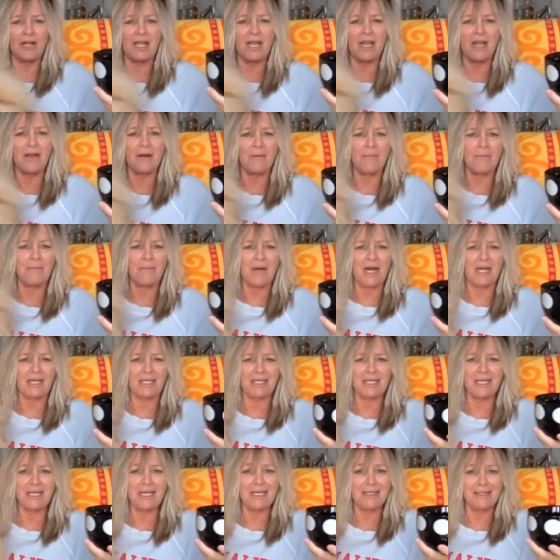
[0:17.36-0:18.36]
okay,
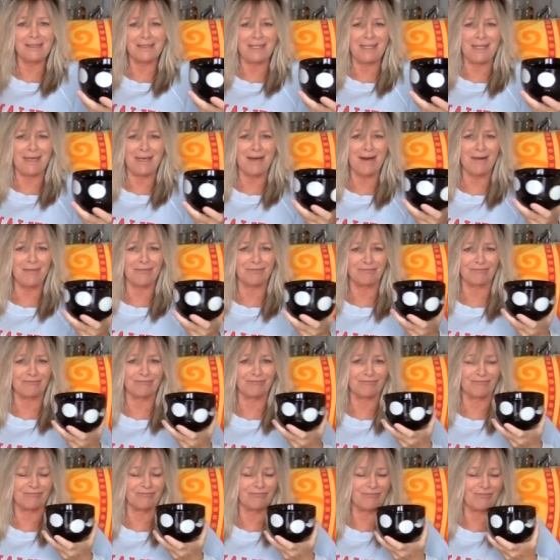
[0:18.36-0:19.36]
Muki is here.
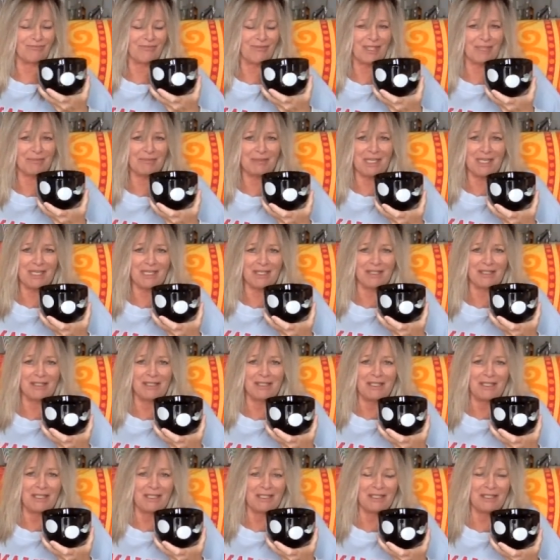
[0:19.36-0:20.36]
My
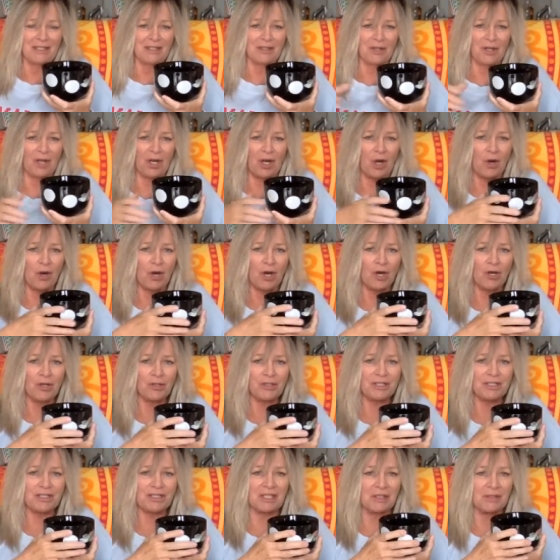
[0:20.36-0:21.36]
little
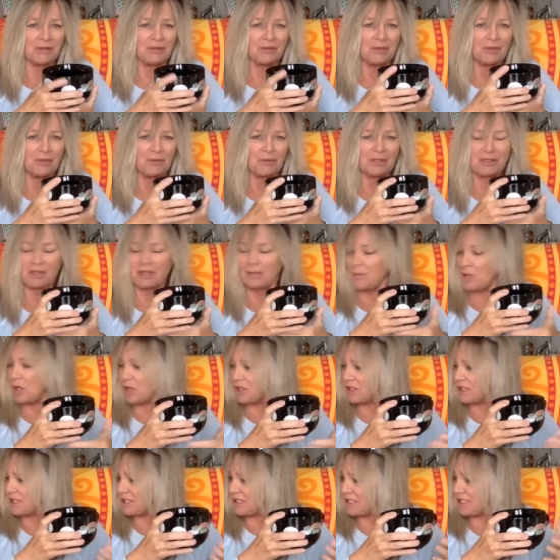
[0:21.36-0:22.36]
co-host with the
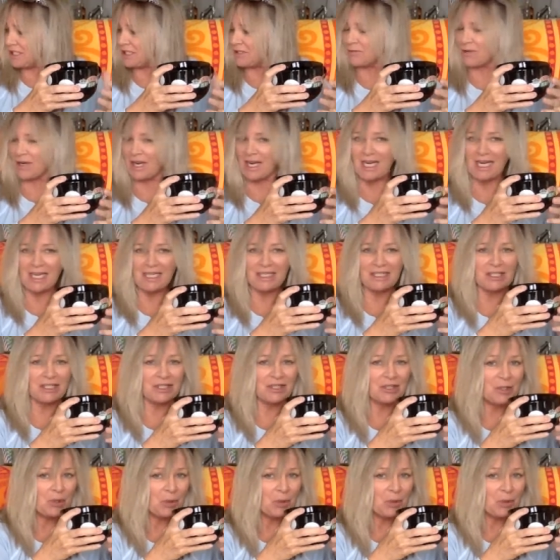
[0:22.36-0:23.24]
mostest, right?